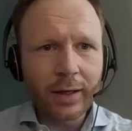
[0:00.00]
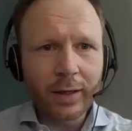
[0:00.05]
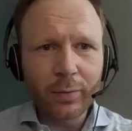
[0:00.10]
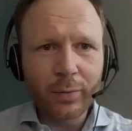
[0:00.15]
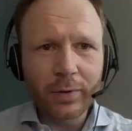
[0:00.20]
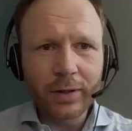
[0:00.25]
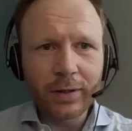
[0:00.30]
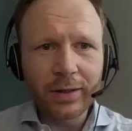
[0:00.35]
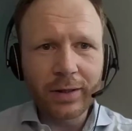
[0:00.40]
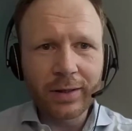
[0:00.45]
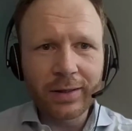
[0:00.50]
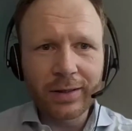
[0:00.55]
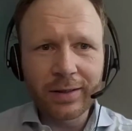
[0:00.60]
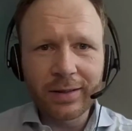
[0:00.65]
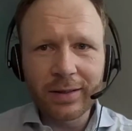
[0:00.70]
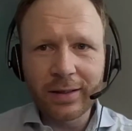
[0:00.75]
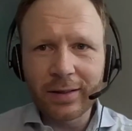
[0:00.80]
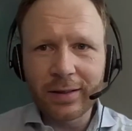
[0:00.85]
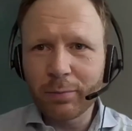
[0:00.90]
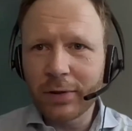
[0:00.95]
that we
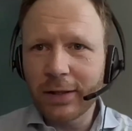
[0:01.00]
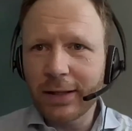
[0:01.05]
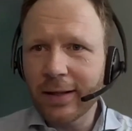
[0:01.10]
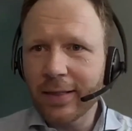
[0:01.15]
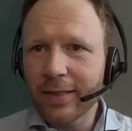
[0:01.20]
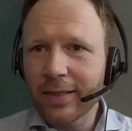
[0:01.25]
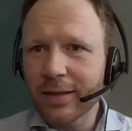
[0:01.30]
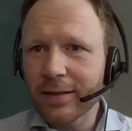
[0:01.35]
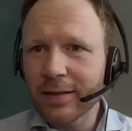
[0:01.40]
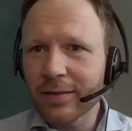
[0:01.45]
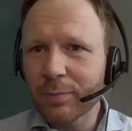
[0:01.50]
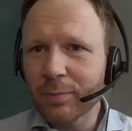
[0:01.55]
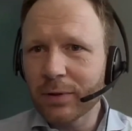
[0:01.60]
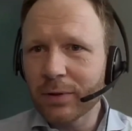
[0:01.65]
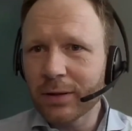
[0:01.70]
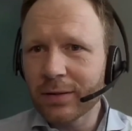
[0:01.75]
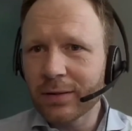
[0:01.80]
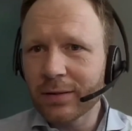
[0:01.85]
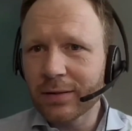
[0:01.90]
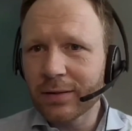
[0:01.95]
didn't plan this,
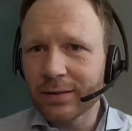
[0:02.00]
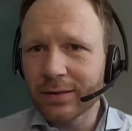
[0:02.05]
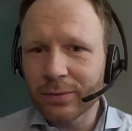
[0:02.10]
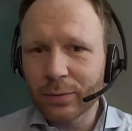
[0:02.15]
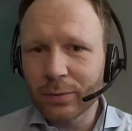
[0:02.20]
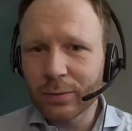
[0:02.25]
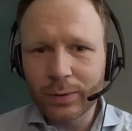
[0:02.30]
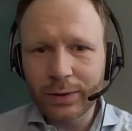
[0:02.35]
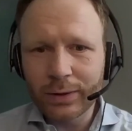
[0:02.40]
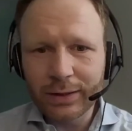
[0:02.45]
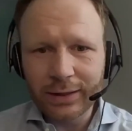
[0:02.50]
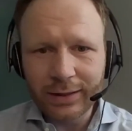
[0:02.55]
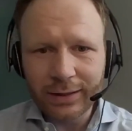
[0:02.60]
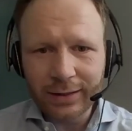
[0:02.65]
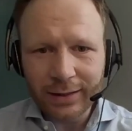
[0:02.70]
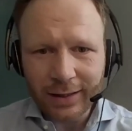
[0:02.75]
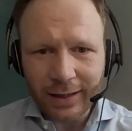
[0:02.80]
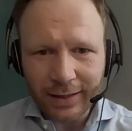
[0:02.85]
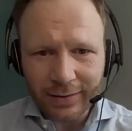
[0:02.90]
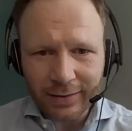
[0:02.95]
but we
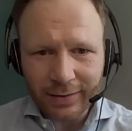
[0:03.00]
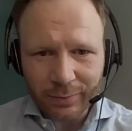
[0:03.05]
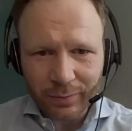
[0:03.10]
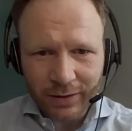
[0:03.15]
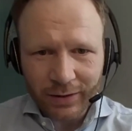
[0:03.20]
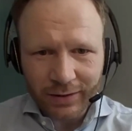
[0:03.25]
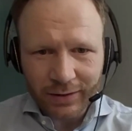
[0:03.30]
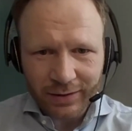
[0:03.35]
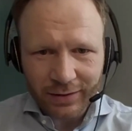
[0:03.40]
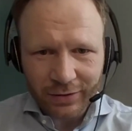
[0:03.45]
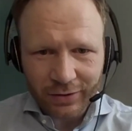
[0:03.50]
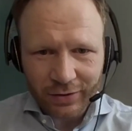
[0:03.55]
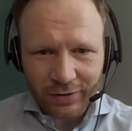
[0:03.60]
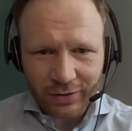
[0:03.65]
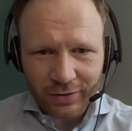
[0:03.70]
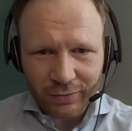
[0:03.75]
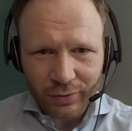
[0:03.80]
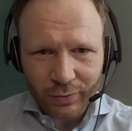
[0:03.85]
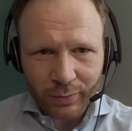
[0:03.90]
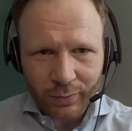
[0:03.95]
had a meeting
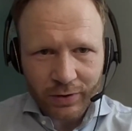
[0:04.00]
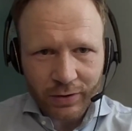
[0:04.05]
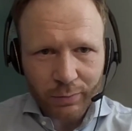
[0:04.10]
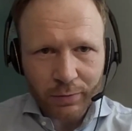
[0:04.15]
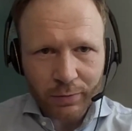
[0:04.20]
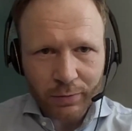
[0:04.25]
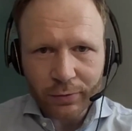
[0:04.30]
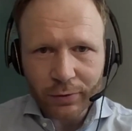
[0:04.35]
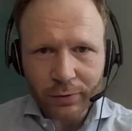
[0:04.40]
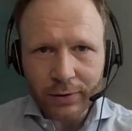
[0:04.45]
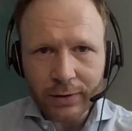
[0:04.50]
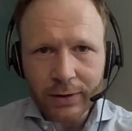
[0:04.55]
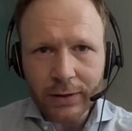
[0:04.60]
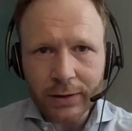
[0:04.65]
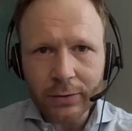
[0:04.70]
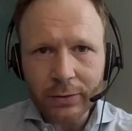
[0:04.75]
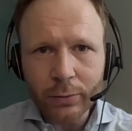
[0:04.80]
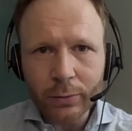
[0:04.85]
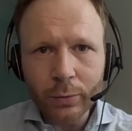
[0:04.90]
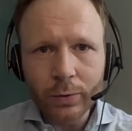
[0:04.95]
just a few minutes before and
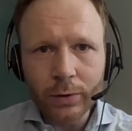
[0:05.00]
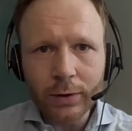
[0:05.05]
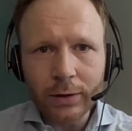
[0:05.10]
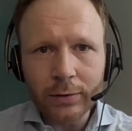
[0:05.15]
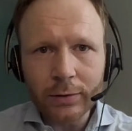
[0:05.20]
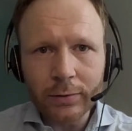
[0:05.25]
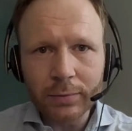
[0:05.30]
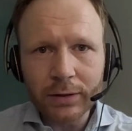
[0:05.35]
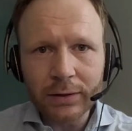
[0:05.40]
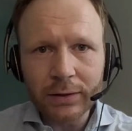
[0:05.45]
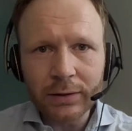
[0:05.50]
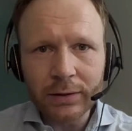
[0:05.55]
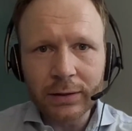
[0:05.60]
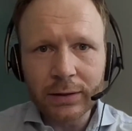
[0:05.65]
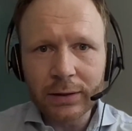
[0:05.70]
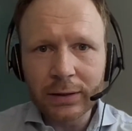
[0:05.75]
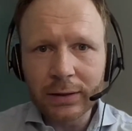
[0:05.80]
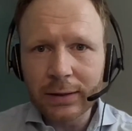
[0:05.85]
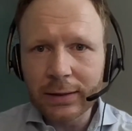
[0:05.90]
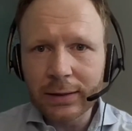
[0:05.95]
it worked. But
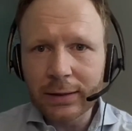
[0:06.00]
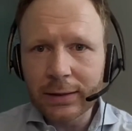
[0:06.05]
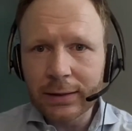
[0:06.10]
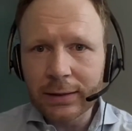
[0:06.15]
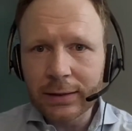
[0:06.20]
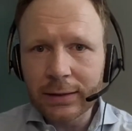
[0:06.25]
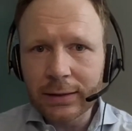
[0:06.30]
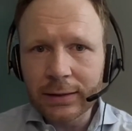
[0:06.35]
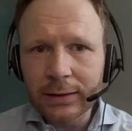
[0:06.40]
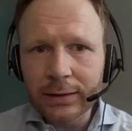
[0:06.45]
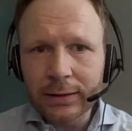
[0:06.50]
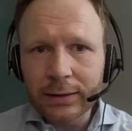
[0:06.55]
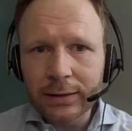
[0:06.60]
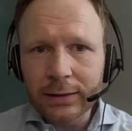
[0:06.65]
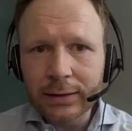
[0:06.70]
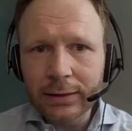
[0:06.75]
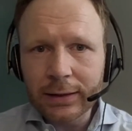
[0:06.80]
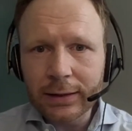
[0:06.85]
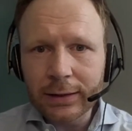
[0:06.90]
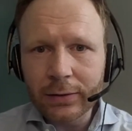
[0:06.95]

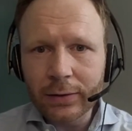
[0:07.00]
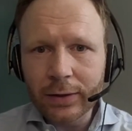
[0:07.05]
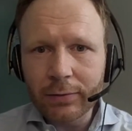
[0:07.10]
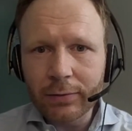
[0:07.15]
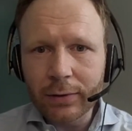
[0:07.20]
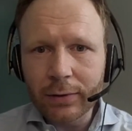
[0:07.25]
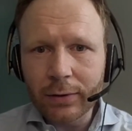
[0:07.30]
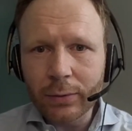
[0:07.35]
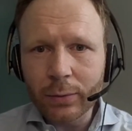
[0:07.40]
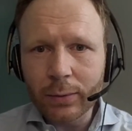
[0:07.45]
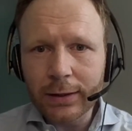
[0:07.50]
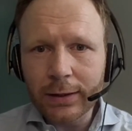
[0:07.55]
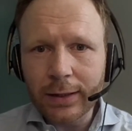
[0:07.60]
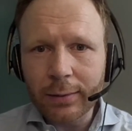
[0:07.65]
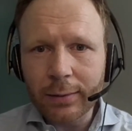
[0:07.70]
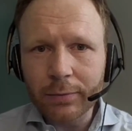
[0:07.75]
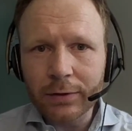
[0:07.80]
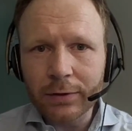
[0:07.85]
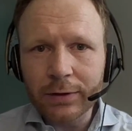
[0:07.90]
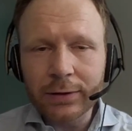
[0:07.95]
yeah, you never know what
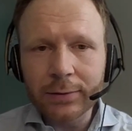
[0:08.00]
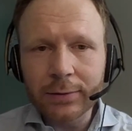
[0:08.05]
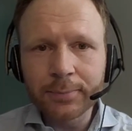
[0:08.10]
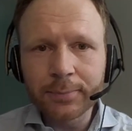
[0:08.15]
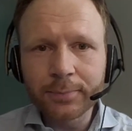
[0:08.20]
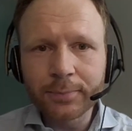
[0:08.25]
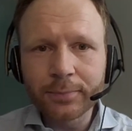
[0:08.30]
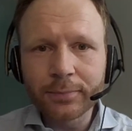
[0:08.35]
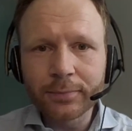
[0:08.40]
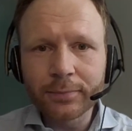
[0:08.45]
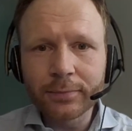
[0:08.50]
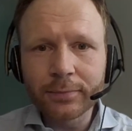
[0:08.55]
happens.